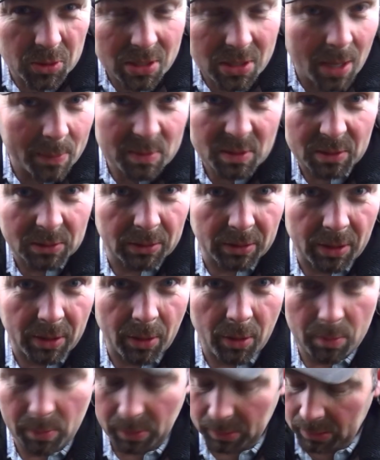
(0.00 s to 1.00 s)
It's absolutely
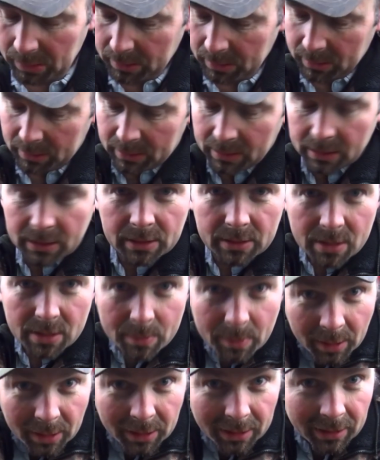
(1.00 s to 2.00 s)
horrible.
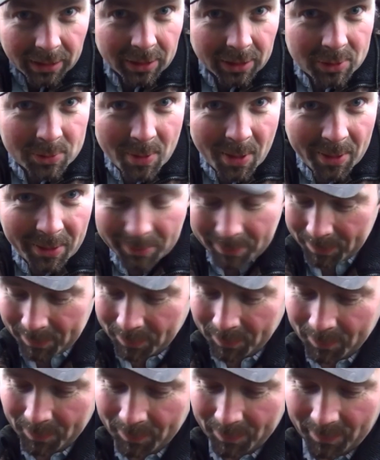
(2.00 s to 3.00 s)
Typical English weather.
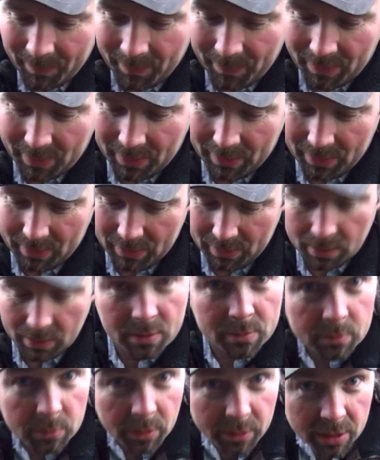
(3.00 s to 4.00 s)

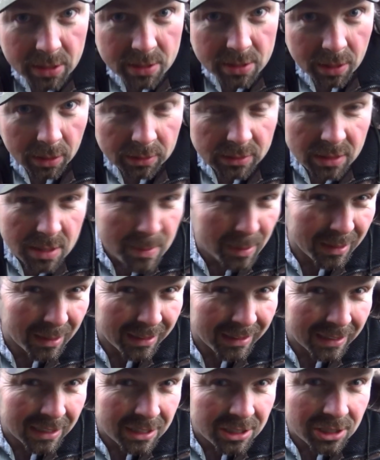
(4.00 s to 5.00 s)
But these aren't typical
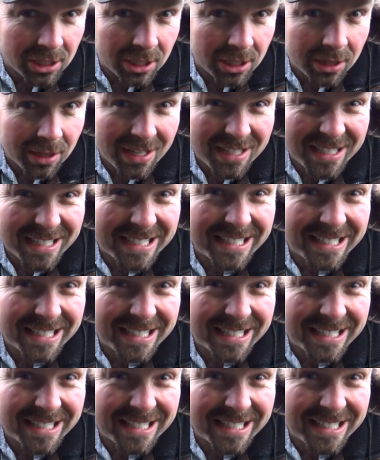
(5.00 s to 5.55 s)
English teeth.